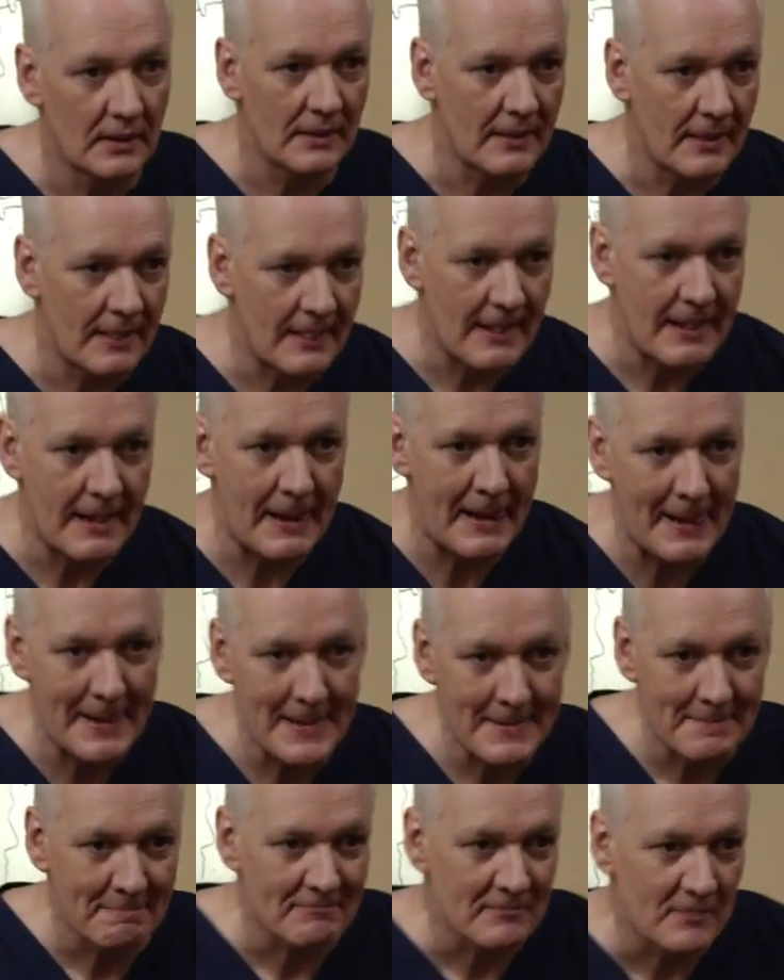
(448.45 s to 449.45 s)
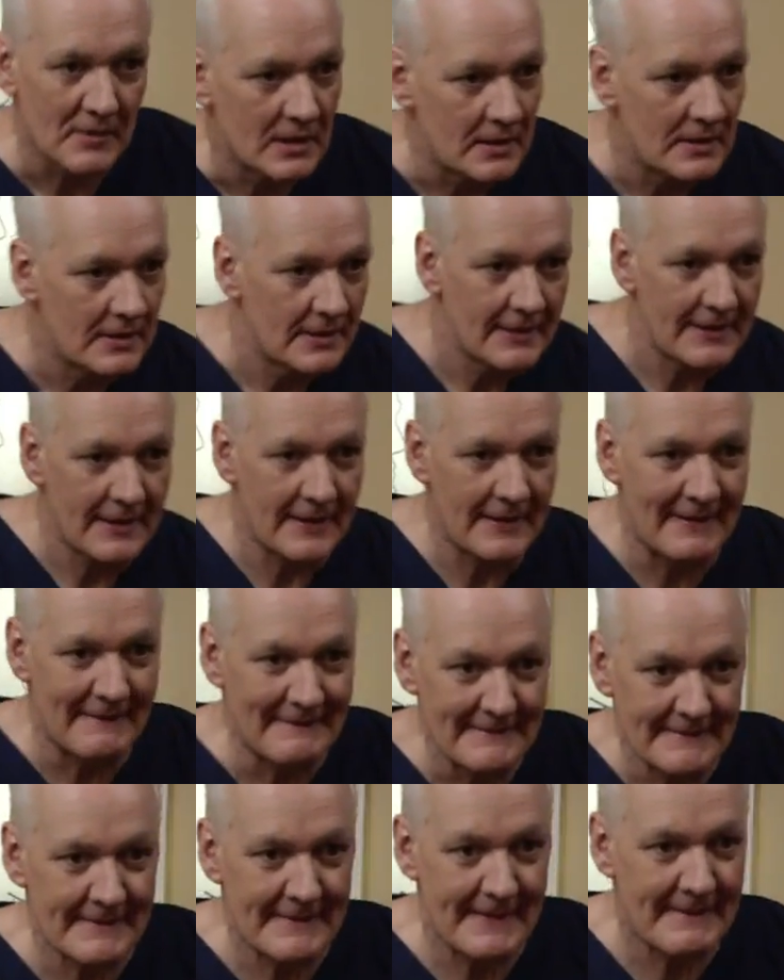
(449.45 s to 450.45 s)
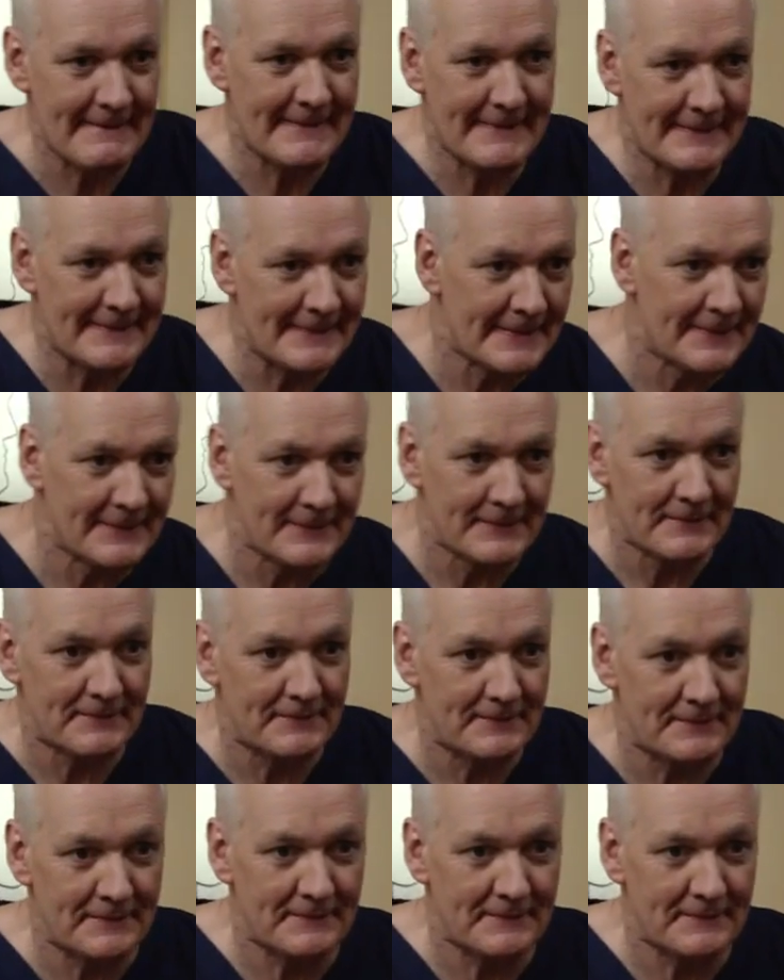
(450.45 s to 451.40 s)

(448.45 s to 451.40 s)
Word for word: Come on then, boyo. You want a piece of me? You want a piece of me?